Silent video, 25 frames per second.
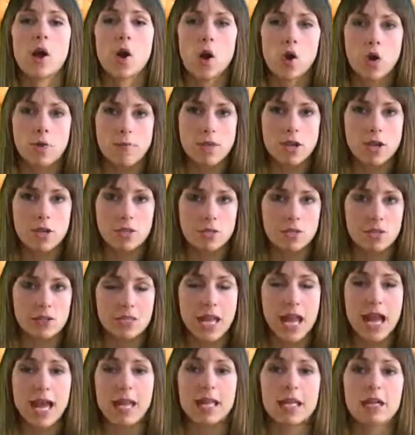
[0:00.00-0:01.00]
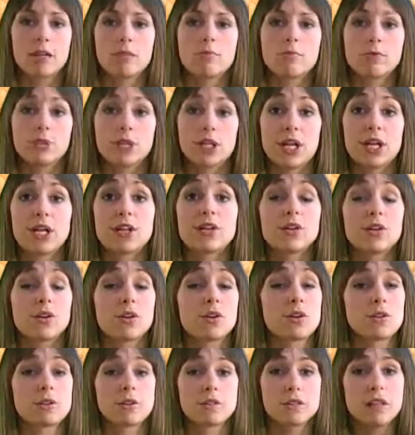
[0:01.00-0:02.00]
homeostatic blood
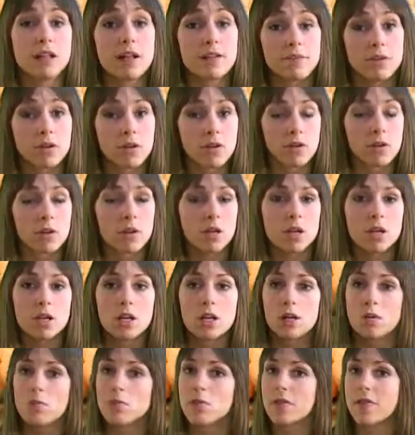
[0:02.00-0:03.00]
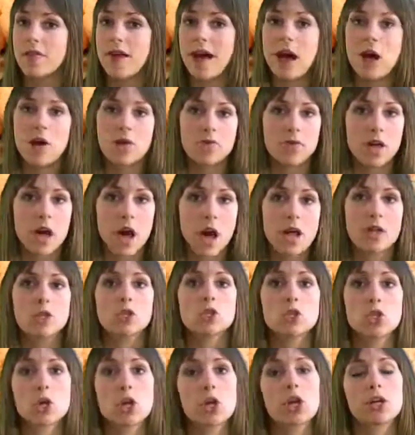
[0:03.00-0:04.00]
glucose level without the high
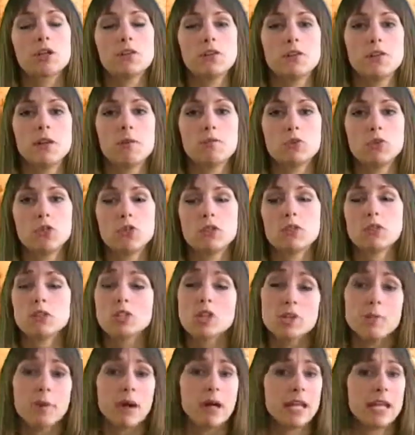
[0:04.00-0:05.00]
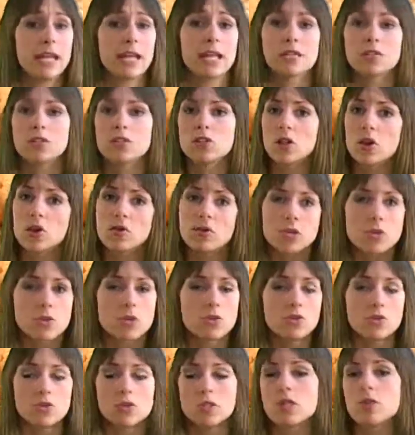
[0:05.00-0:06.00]
sugar consumption. So your body gets so
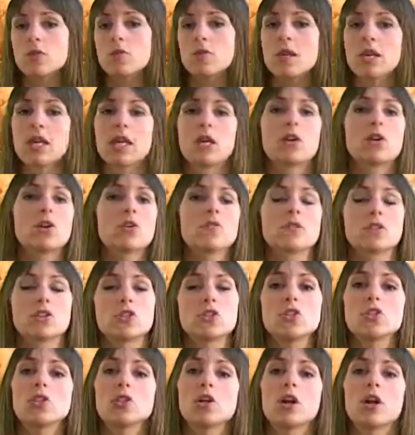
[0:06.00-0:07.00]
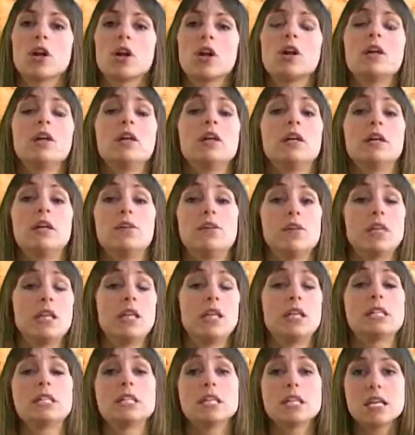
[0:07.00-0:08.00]
used to you getting all this sugar that
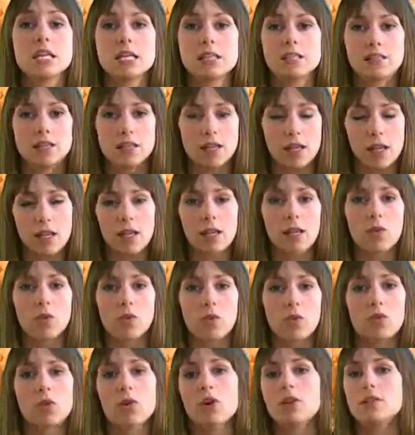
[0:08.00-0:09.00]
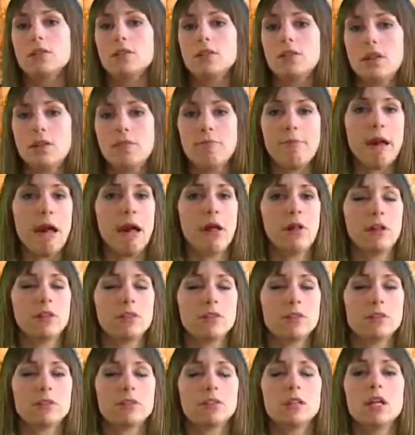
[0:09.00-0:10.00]
it needs it in order to stay
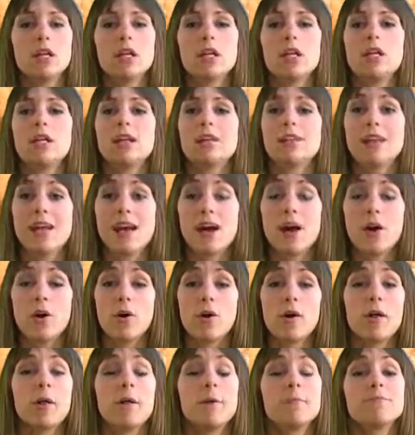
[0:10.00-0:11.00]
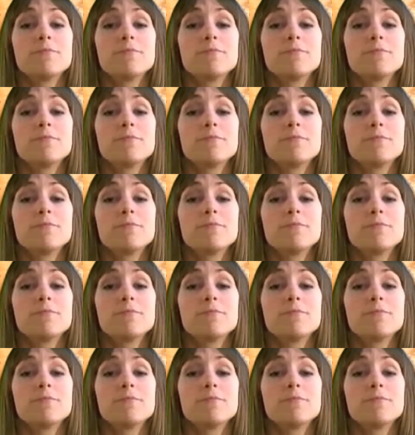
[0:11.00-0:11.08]
balanced. Now